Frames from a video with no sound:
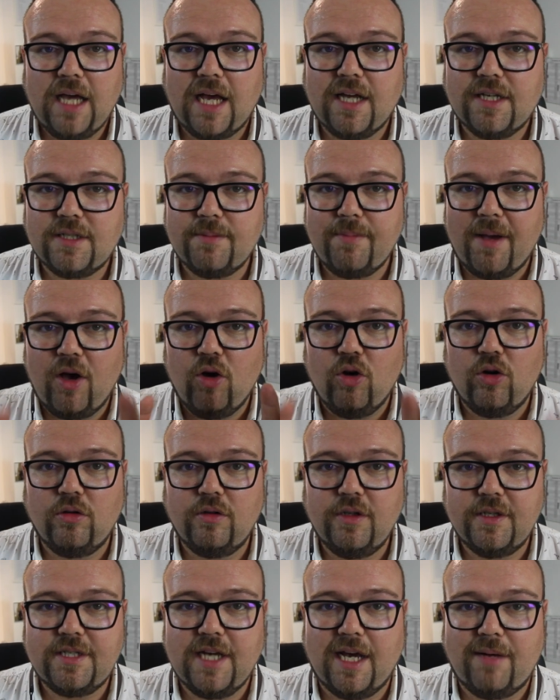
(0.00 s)
That's about
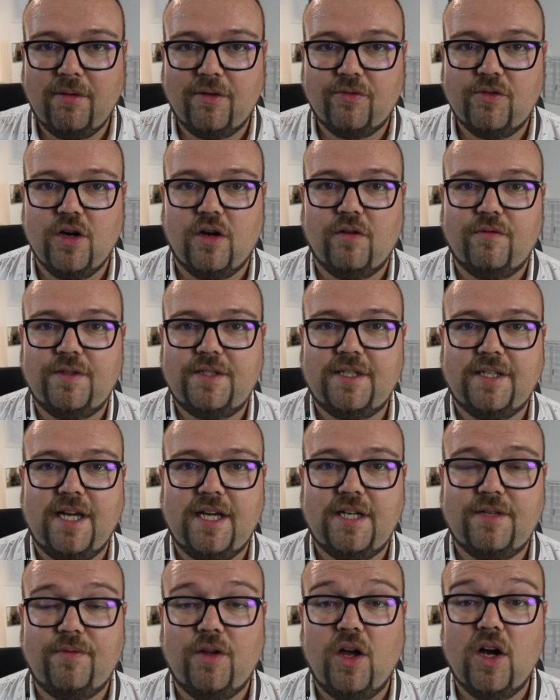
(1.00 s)
all the time I've got for
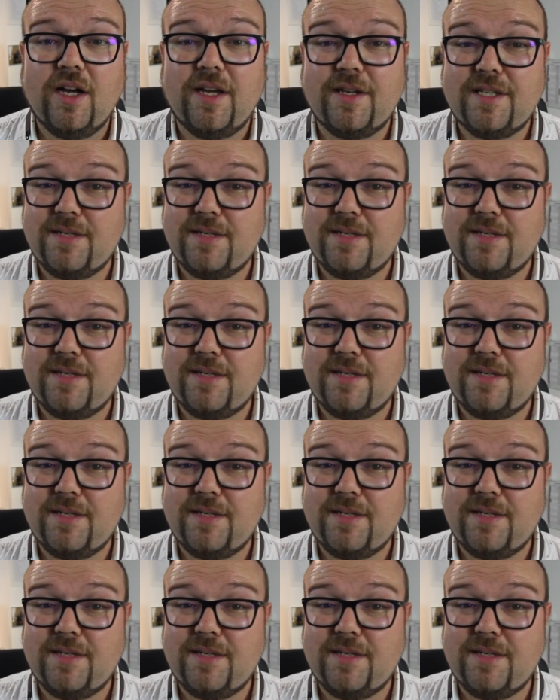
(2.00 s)
today's vlog.